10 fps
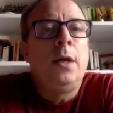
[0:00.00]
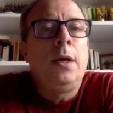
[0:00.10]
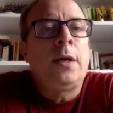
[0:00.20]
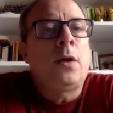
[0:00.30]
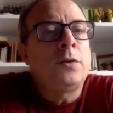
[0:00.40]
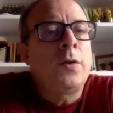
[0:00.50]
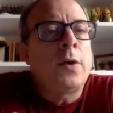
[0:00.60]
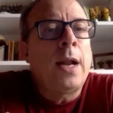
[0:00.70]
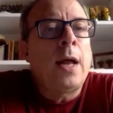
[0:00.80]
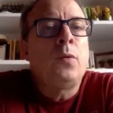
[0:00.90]
The cost for
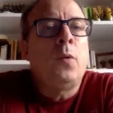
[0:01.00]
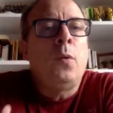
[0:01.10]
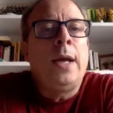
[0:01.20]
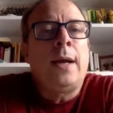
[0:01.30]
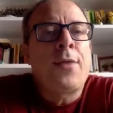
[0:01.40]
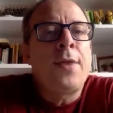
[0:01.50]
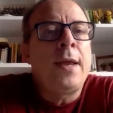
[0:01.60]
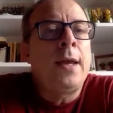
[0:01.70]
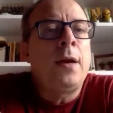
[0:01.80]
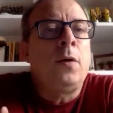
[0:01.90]
cloud, we are
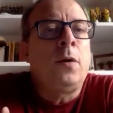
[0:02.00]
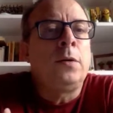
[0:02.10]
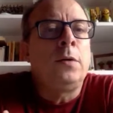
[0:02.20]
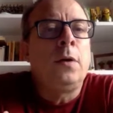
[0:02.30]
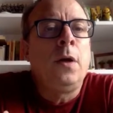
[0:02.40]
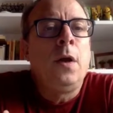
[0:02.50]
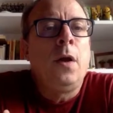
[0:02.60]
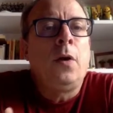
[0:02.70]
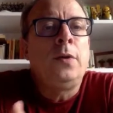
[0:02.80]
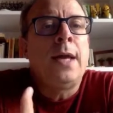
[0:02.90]
thinking on
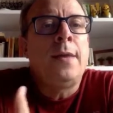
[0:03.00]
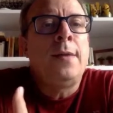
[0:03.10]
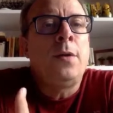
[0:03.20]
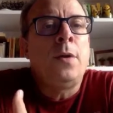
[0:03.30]
the idea,